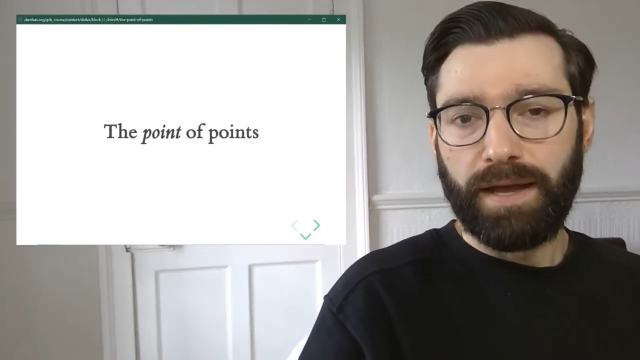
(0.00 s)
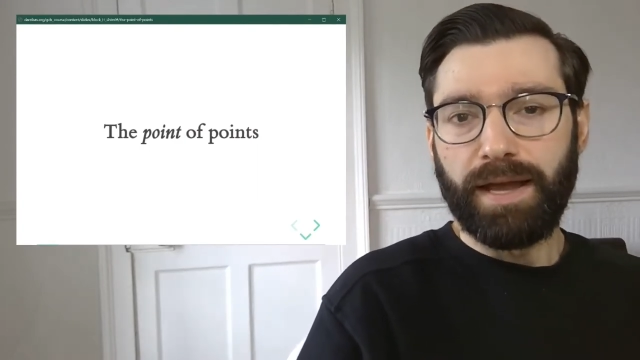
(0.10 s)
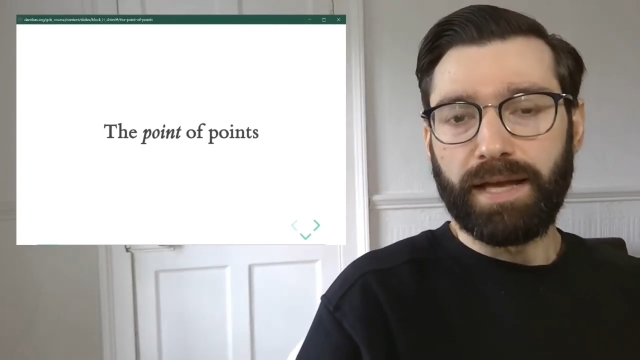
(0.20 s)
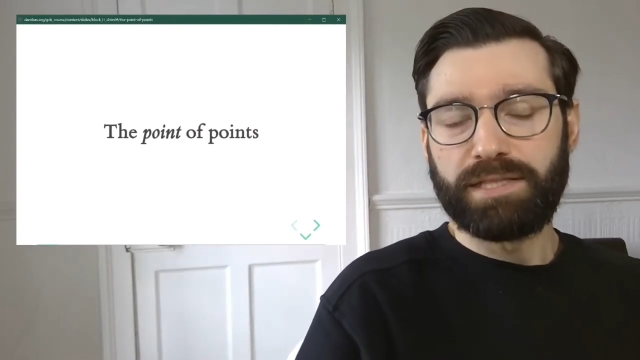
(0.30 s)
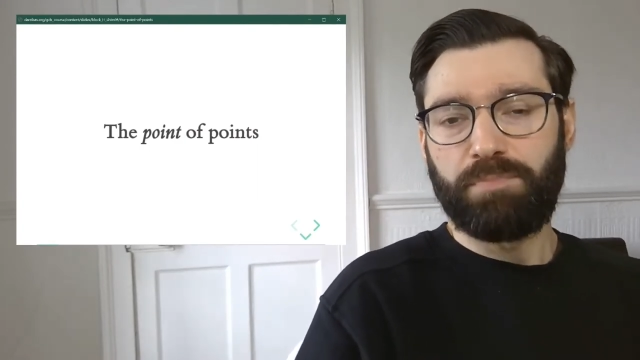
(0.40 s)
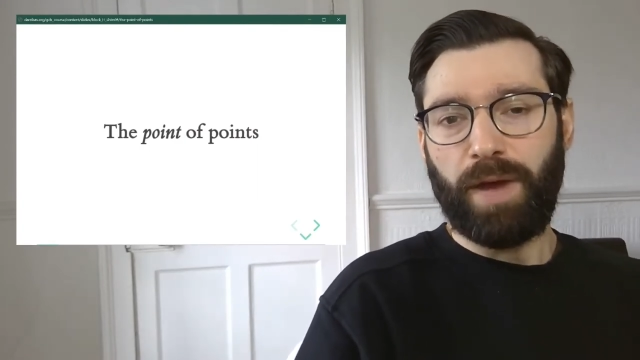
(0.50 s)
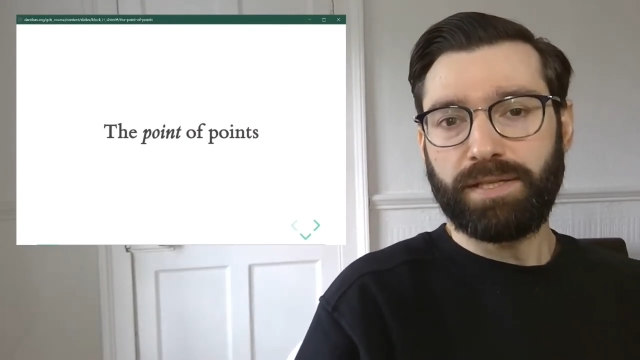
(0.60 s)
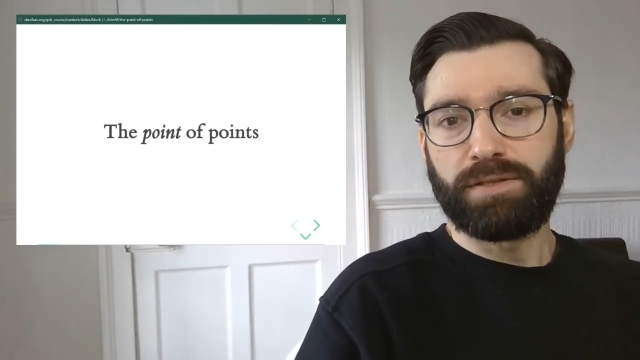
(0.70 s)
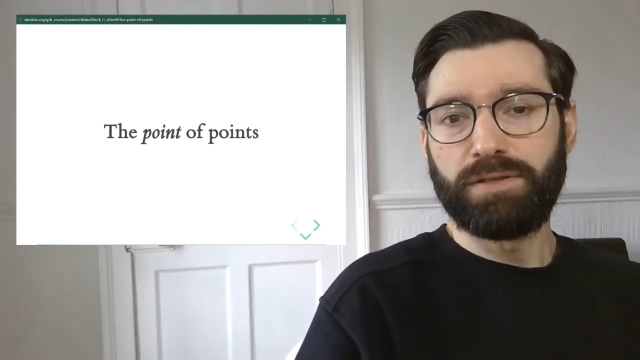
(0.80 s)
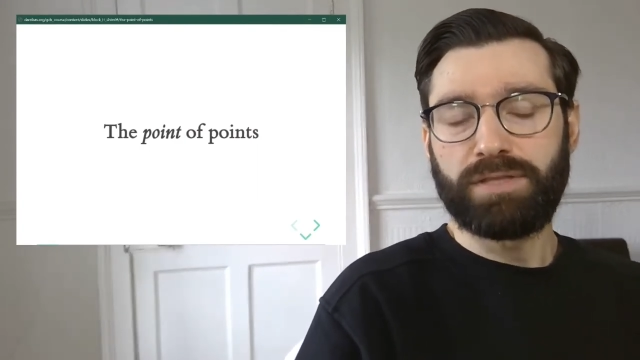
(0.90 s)
it's
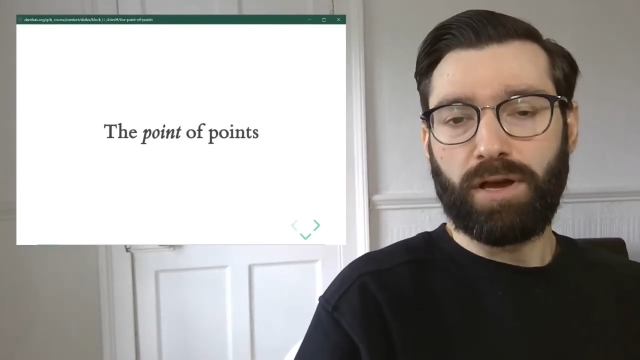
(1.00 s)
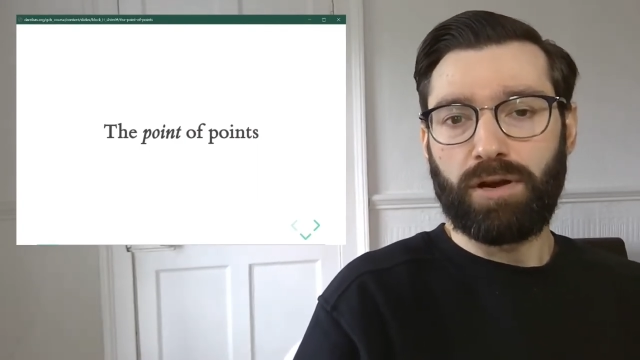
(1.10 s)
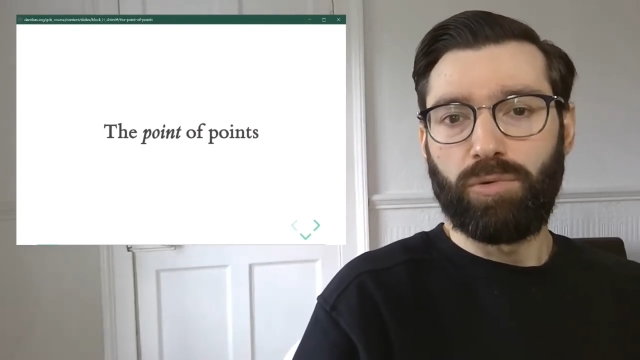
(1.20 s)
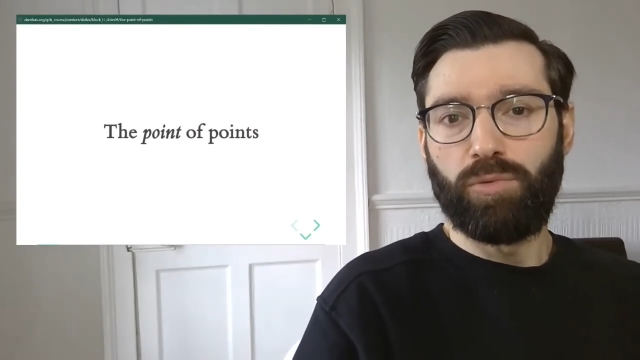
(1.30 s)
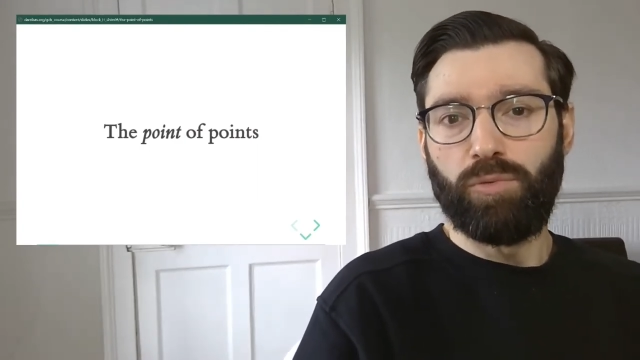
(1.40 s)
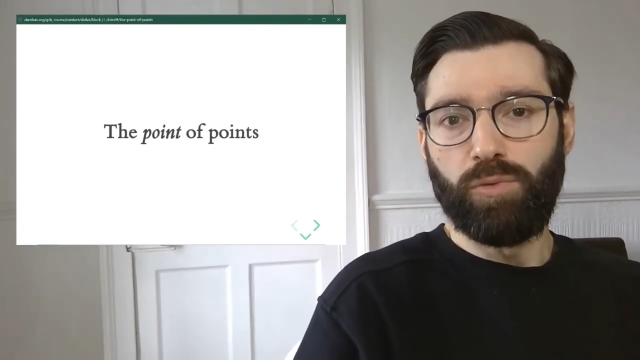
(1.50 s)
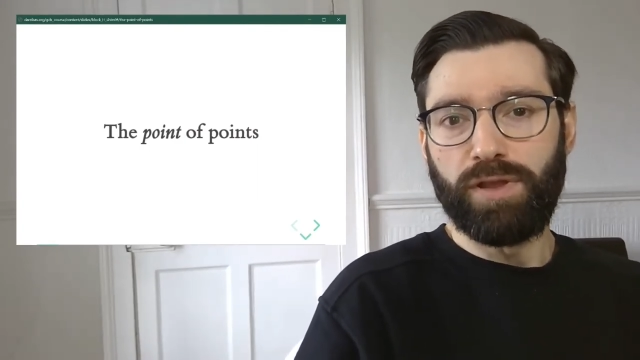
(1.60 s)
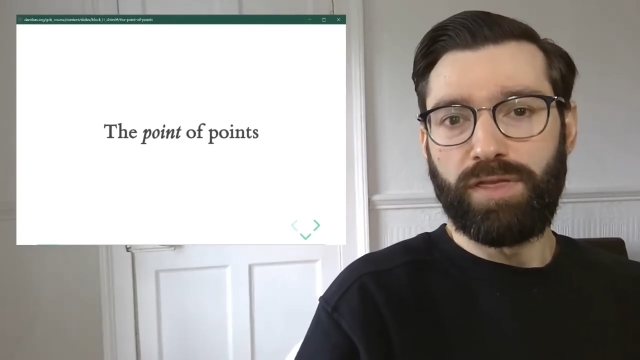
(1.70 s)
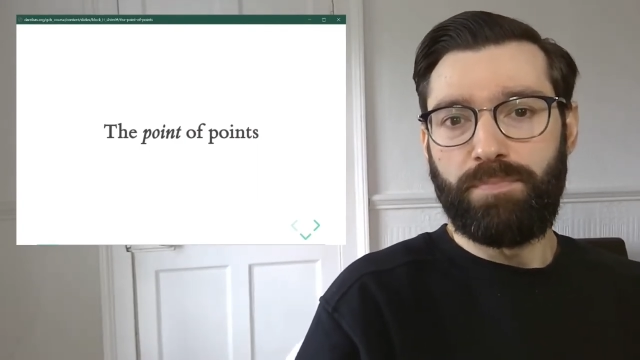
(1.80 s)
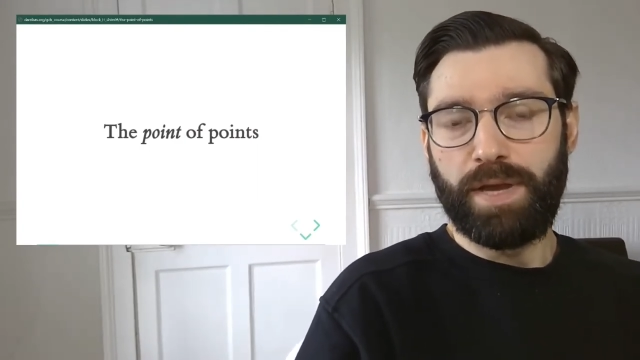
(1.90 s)
best to start
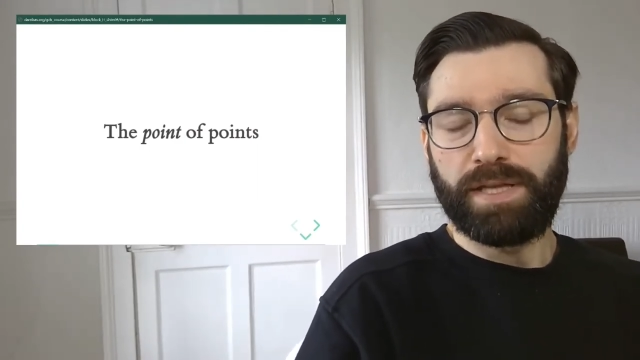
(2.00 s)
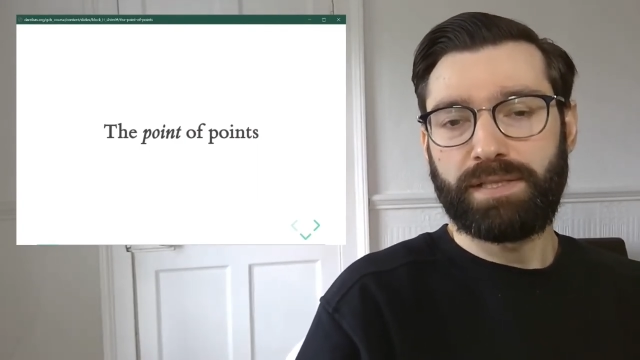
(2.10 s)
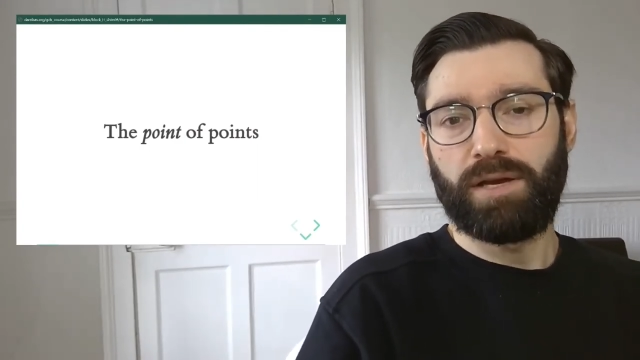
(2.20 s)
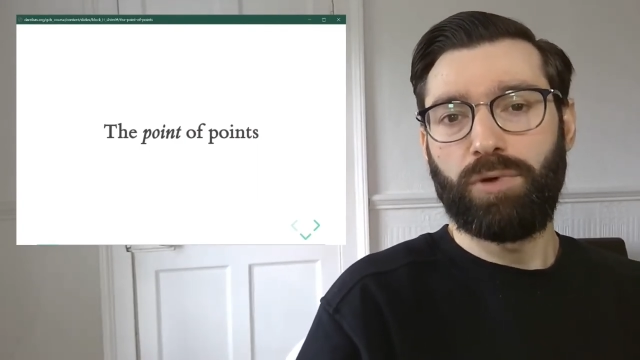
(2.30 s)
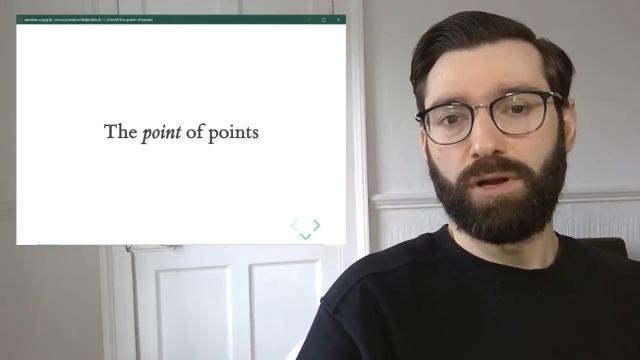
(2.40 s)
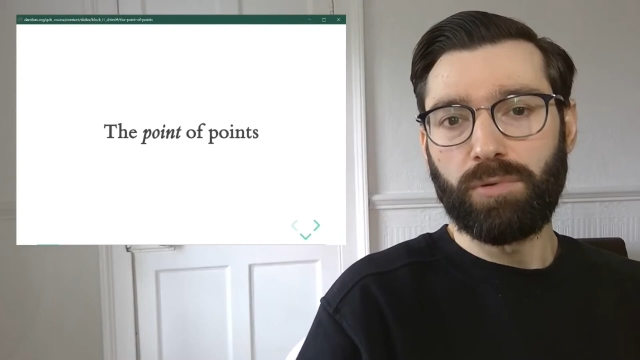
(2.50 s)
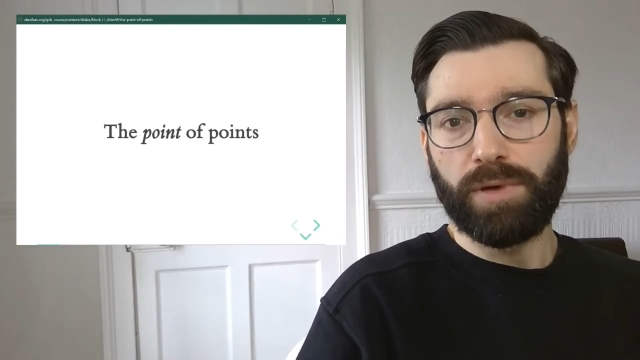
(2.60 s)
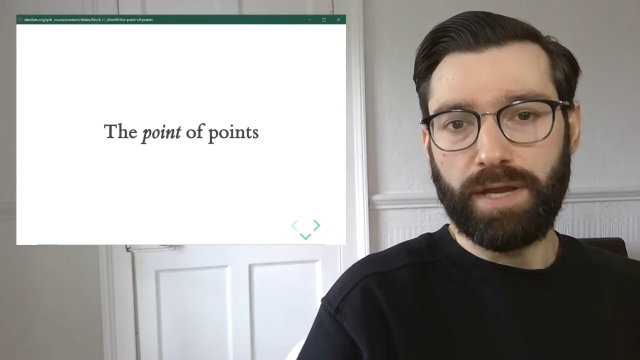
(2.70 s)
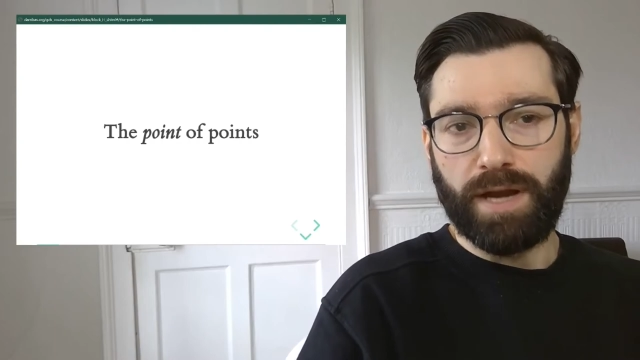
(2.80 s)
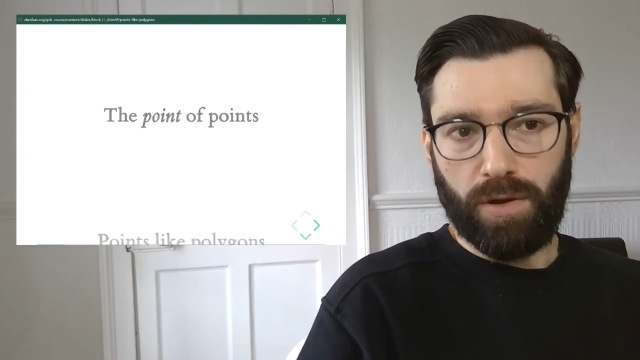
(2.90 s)
with the bits that we
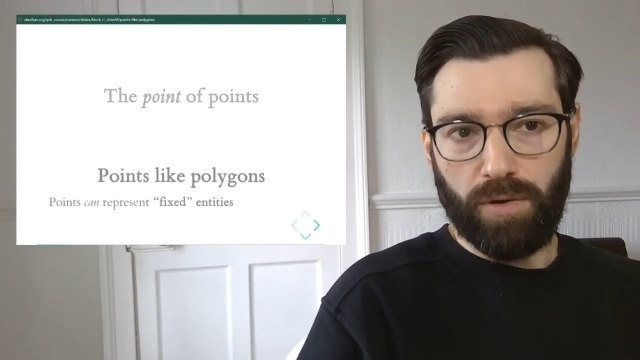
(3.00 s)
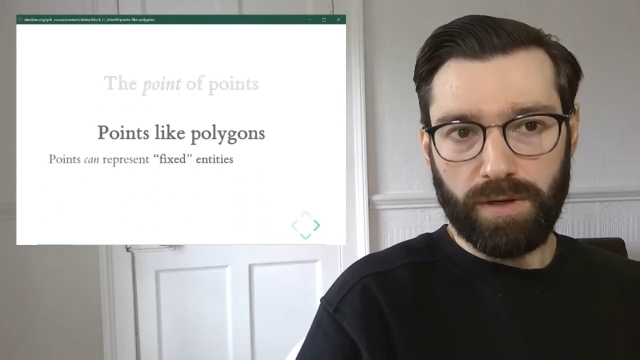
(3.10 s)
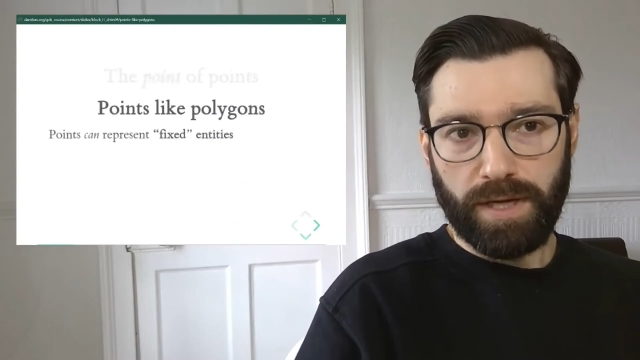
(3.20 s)
already know.